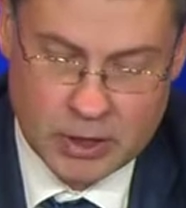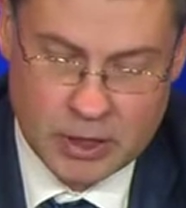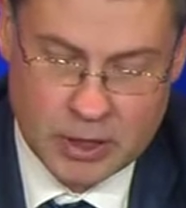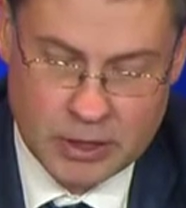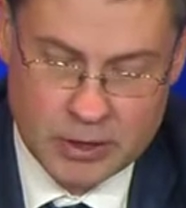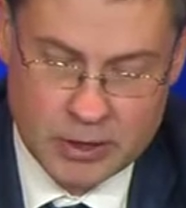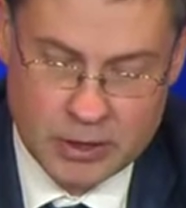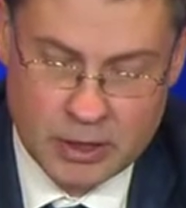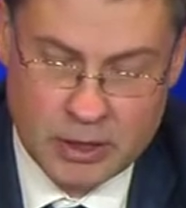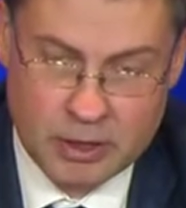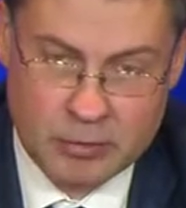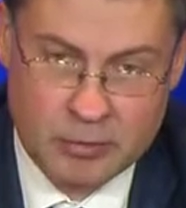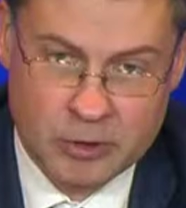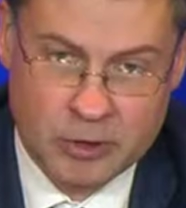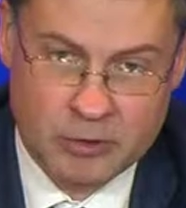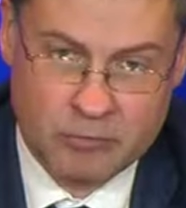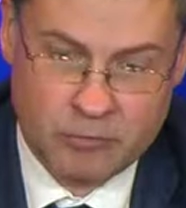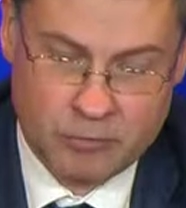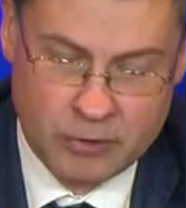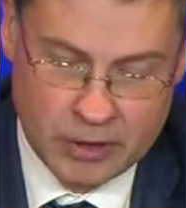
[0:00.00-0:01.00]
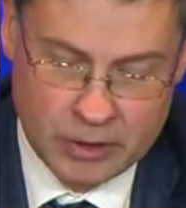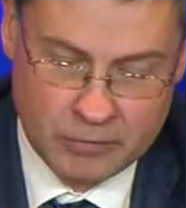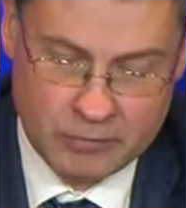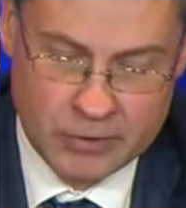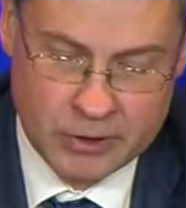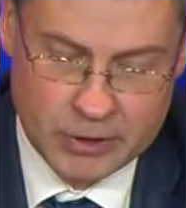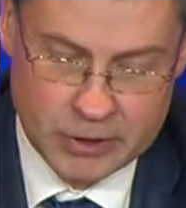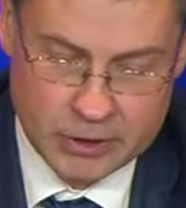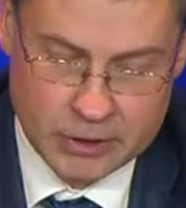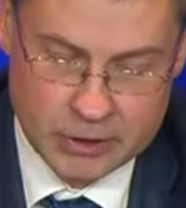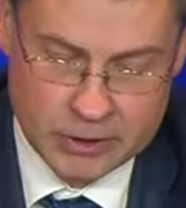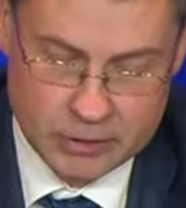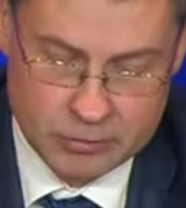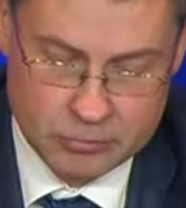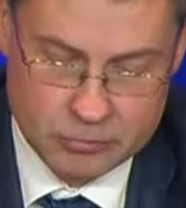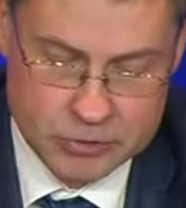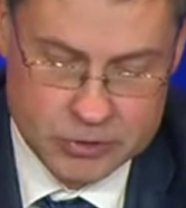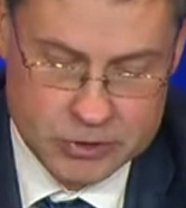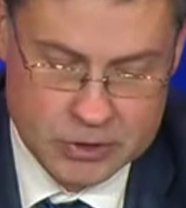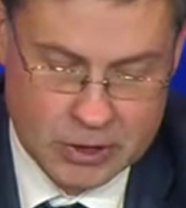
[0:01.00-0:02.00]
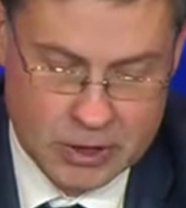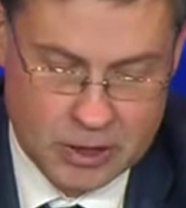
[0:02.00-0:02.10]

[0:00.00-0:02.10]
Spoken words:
and AML5 directives